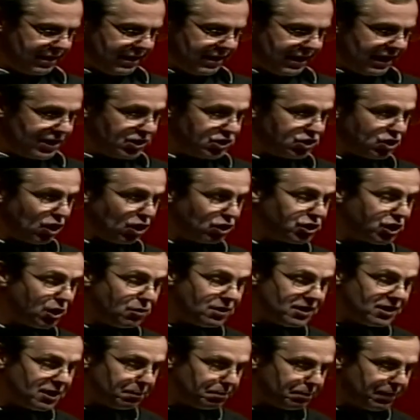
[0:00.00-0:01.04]
And it's not
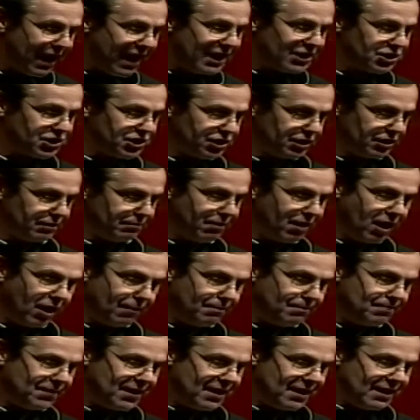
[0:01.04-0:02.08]
only the passion,
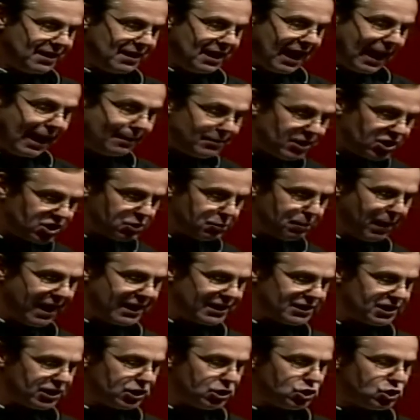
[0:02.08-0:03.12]
Mum. I'm
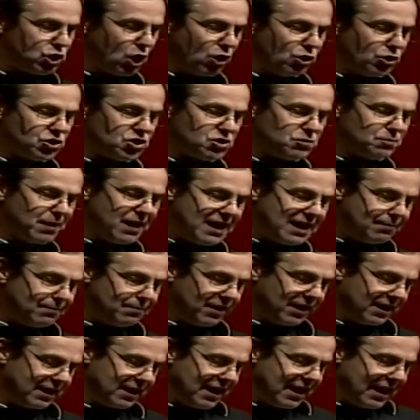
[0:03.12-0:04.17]
expecting John's
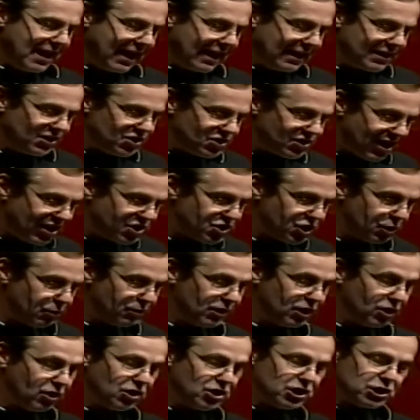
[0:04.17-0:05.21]
baby, and he says that we're
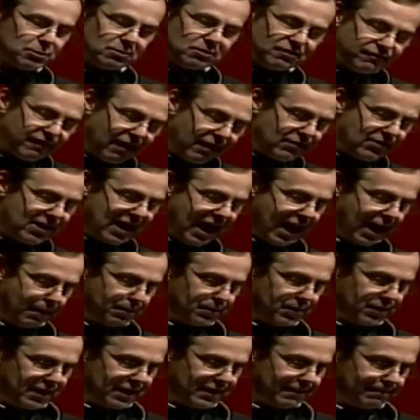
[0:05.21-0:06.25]
going to be very
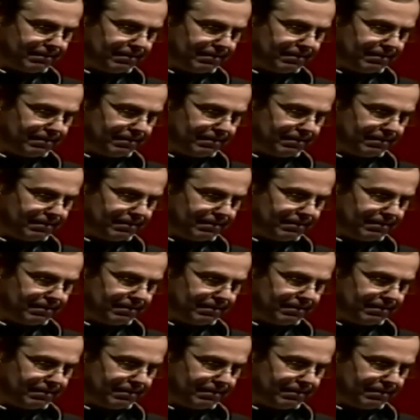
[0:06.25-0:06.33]
happy.